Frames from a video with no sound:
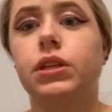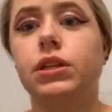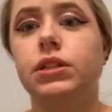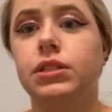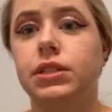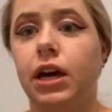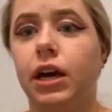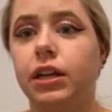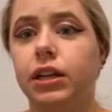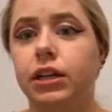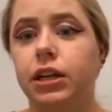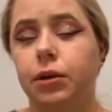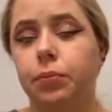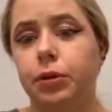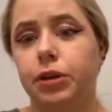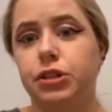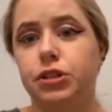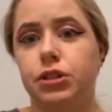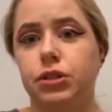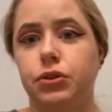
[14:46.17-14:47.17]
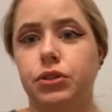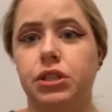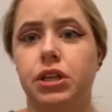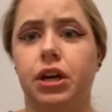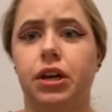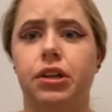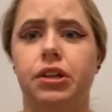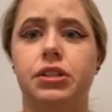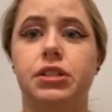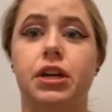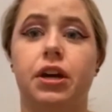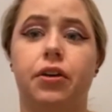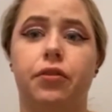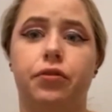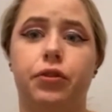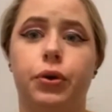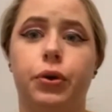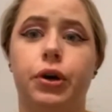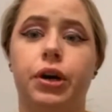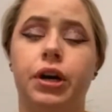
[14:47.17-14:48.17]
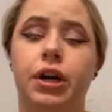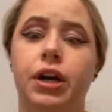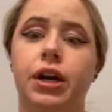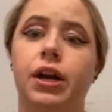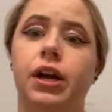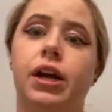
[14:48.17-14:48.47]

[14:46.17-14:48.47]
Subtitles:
sadly committed suicide on the 2nd floor,